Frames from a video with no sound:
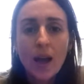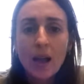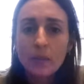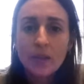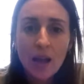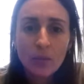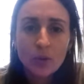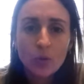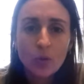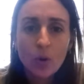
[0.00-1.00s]
help
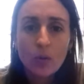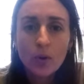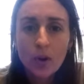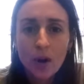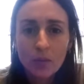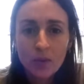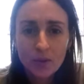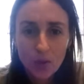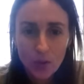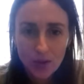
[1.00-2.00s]
them to overcome
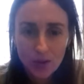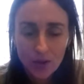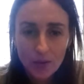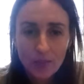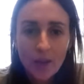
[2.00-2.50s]
the winter.